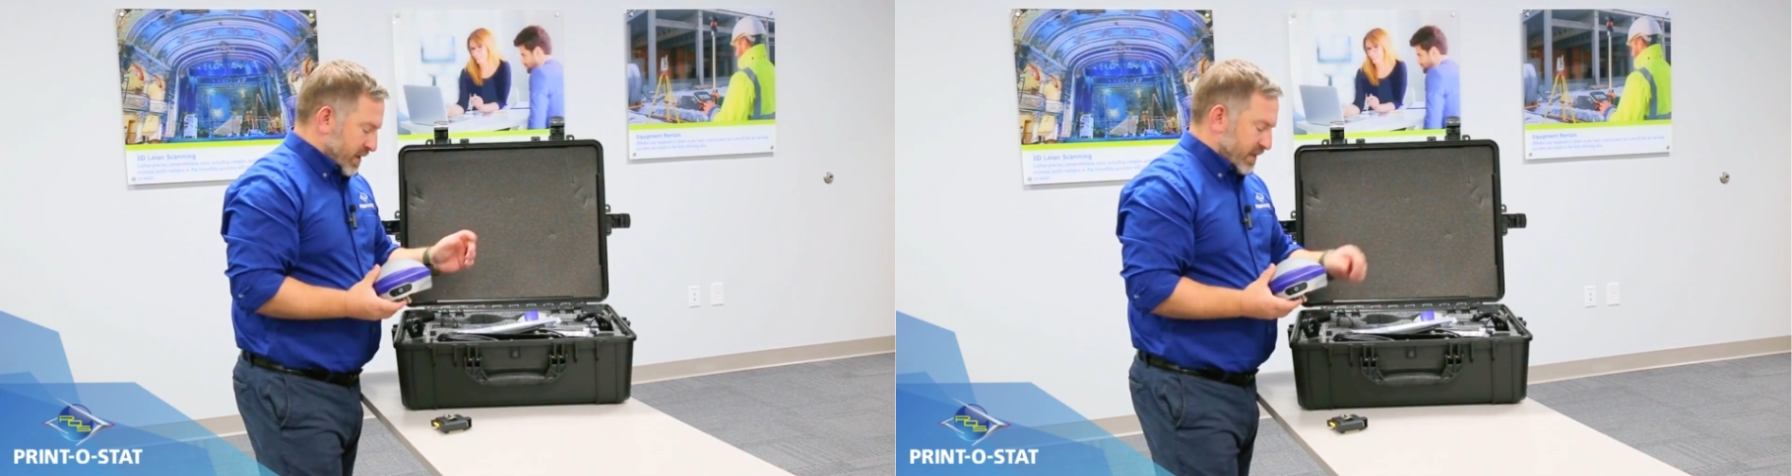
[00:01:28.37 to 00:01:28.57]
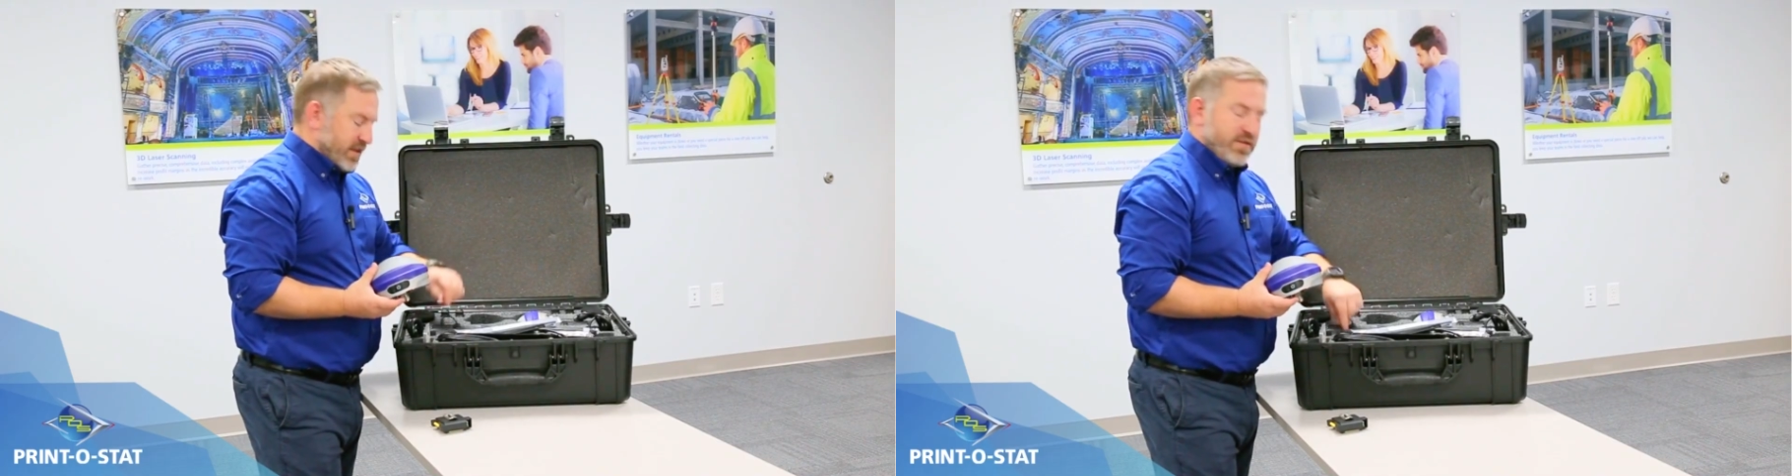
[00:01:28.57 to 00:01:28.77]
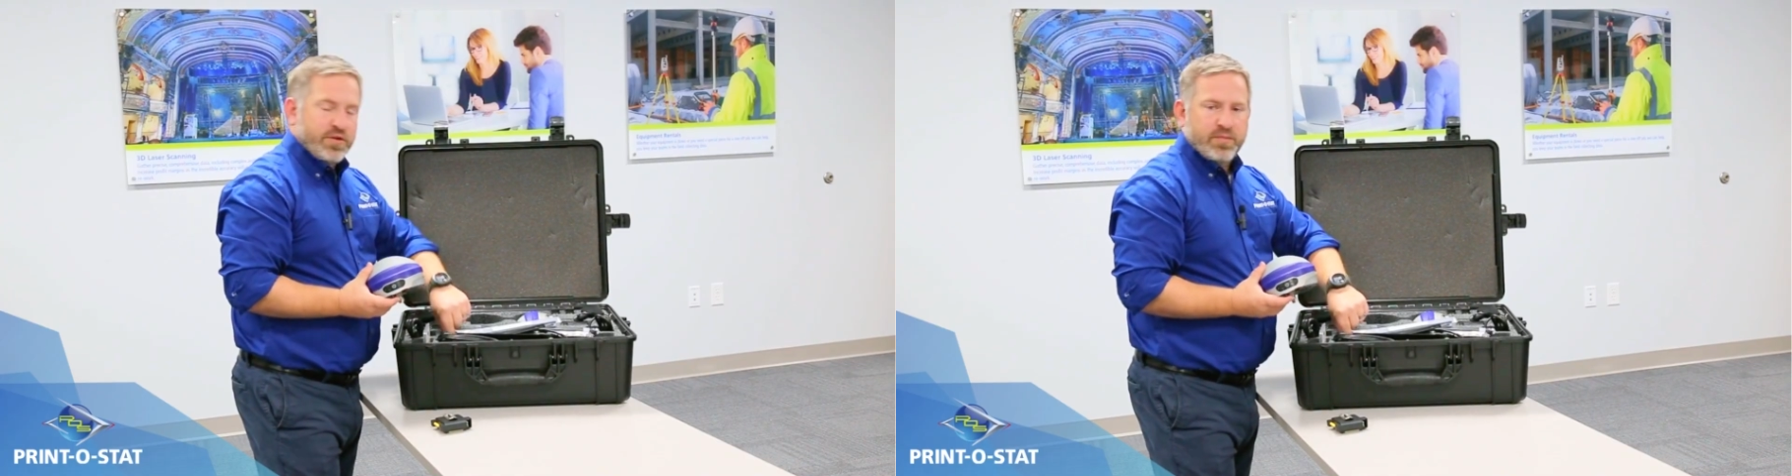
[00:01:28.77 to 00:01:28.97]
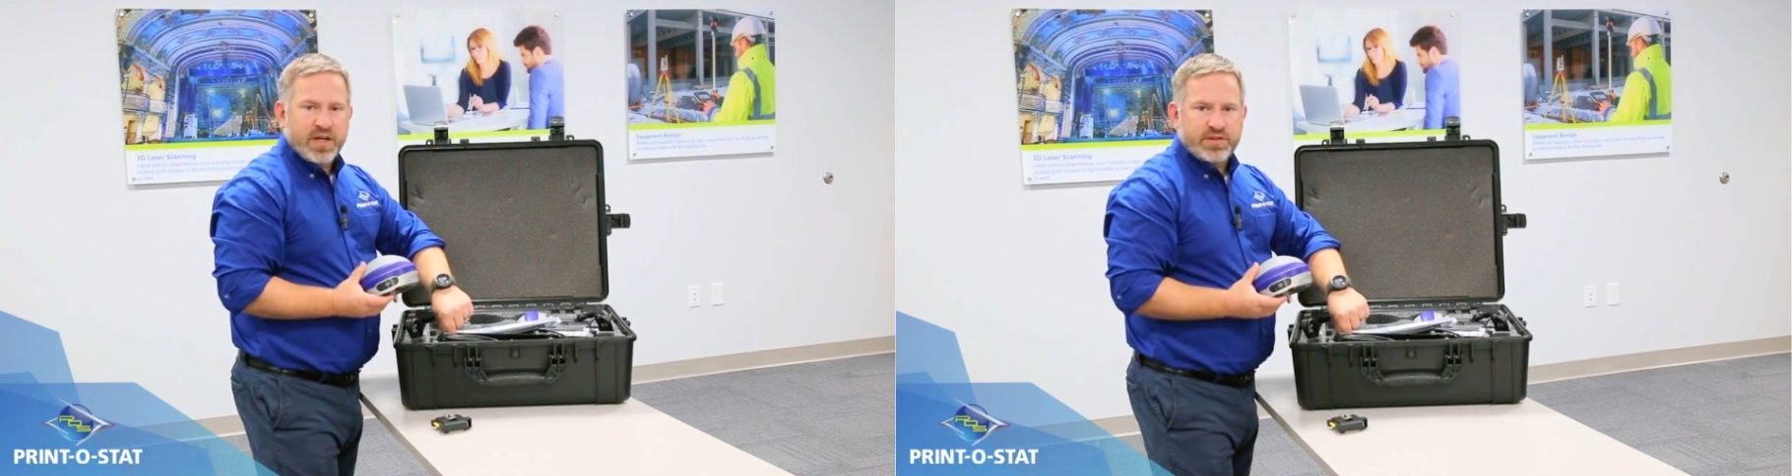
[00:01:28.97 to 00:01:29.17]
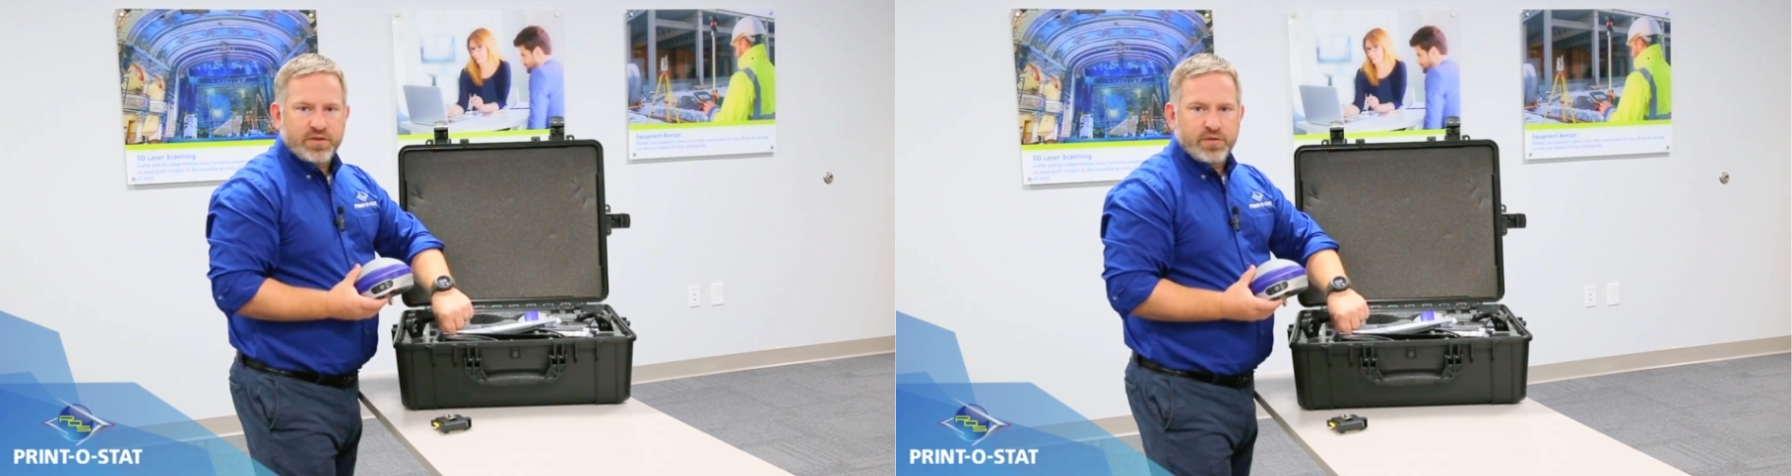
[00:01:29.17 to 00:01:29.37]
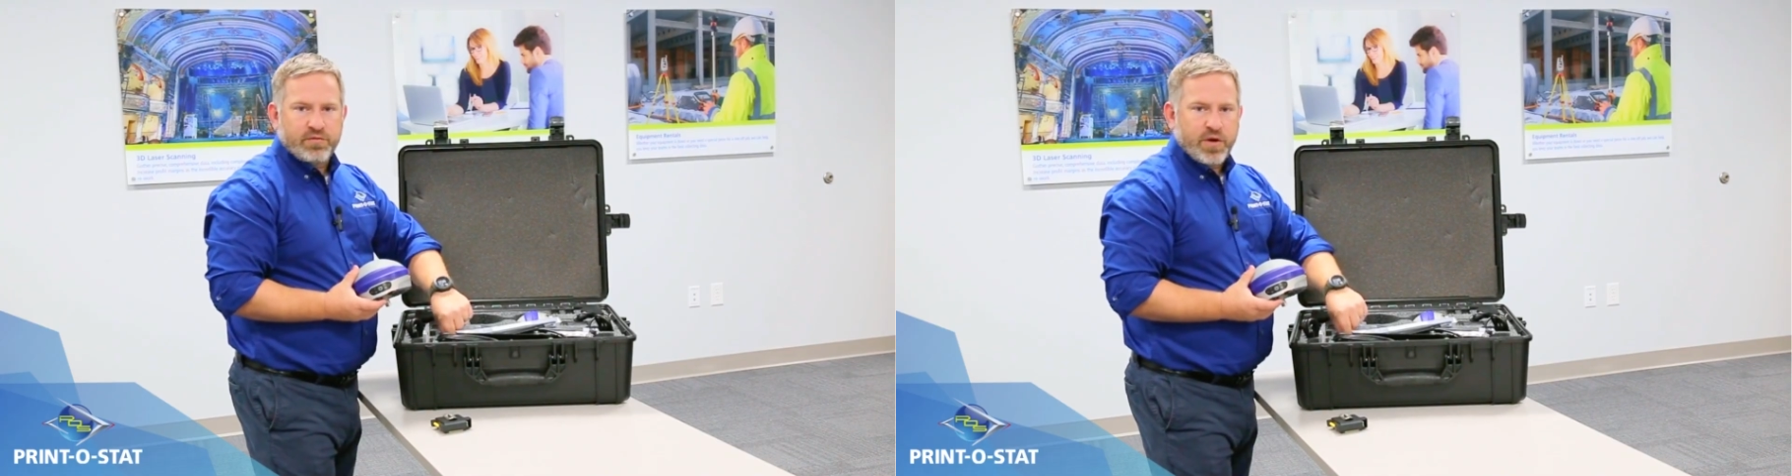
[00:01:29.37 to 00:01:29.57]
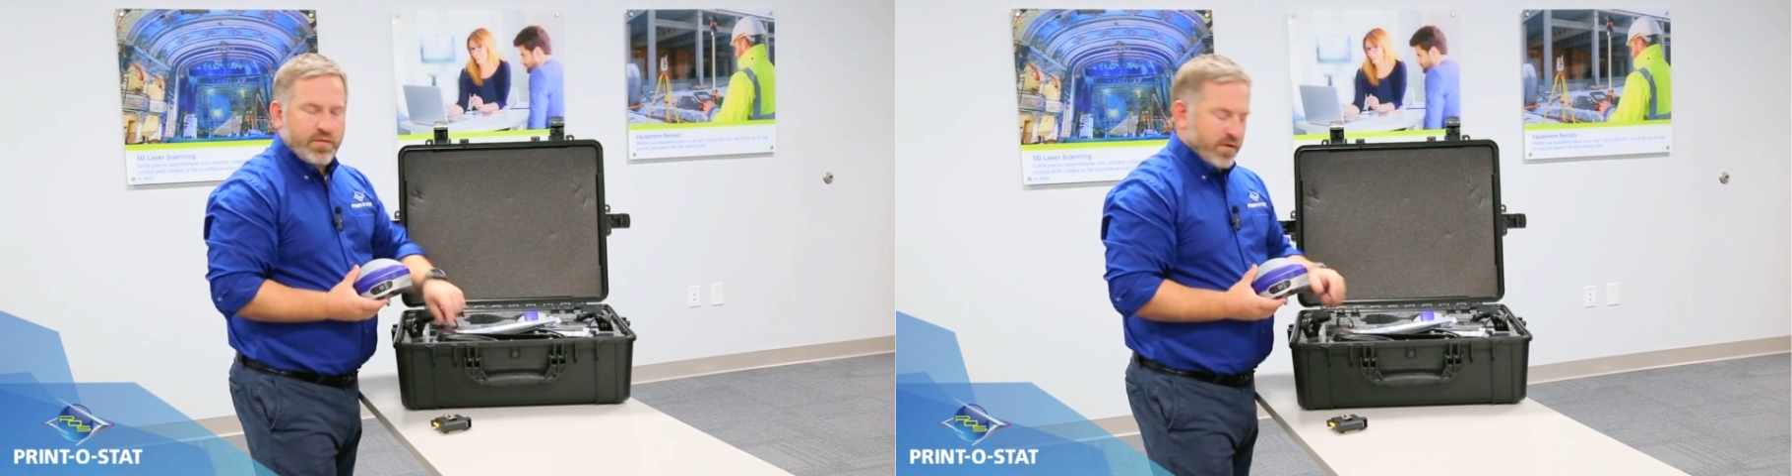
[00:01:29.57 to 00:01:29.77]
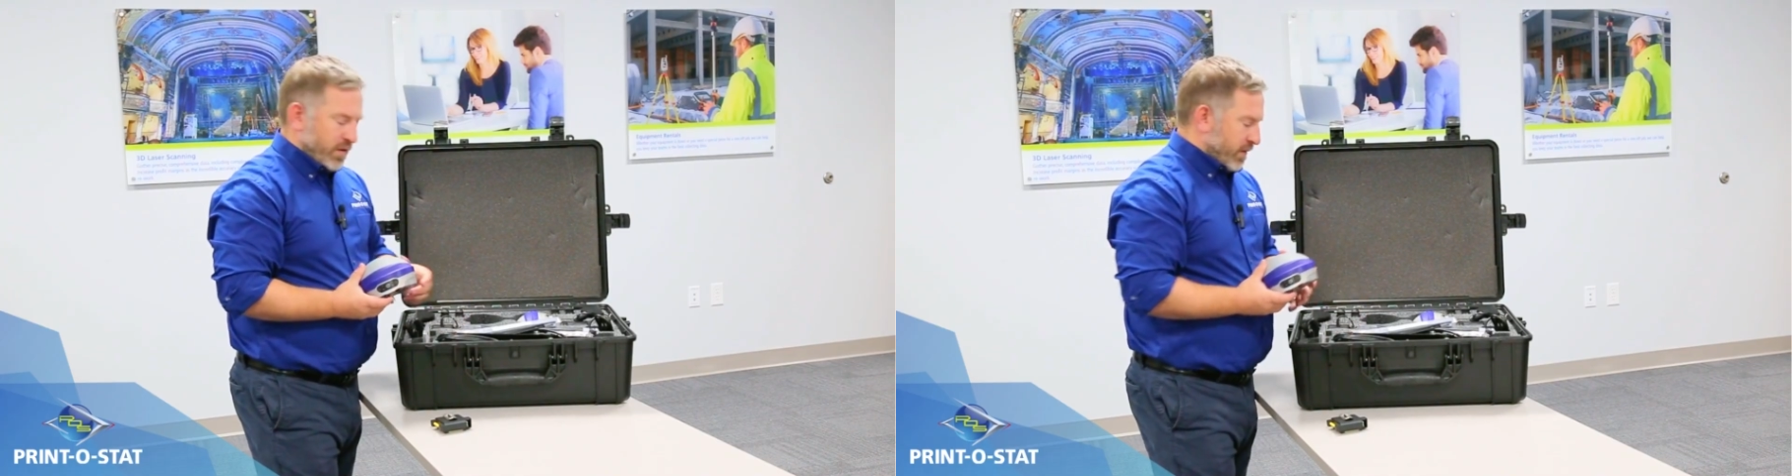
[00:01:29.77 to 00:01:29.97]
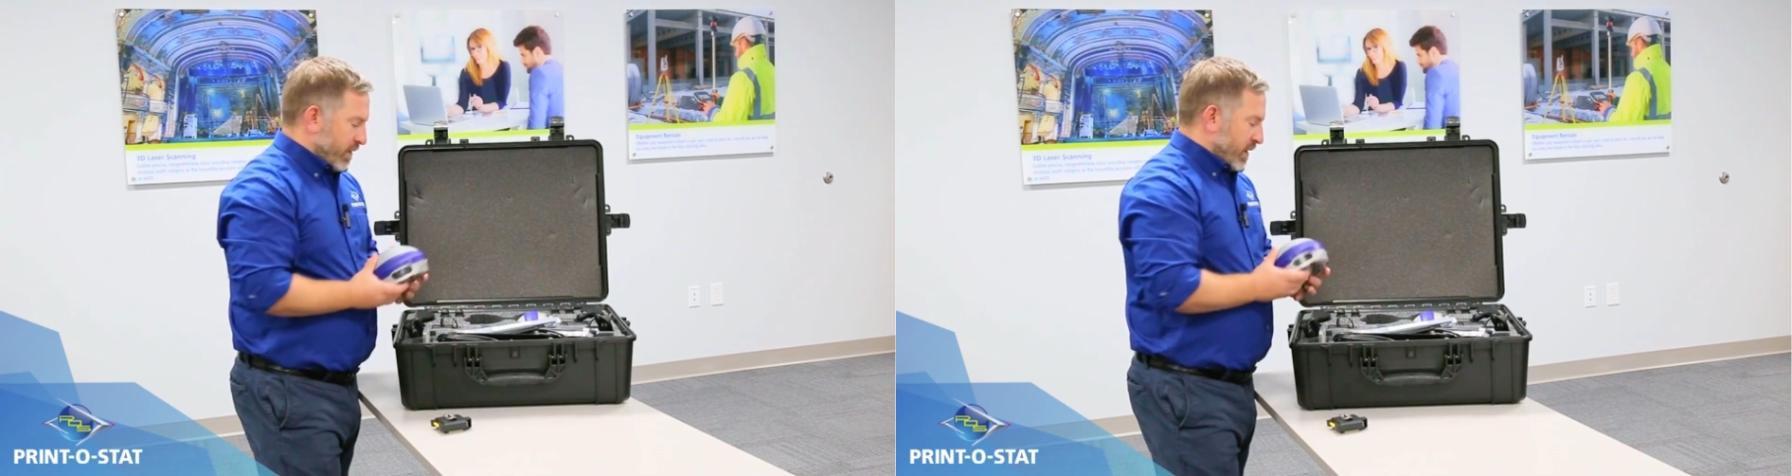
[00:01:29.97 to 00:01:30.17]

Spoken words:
It's either a base or a rover.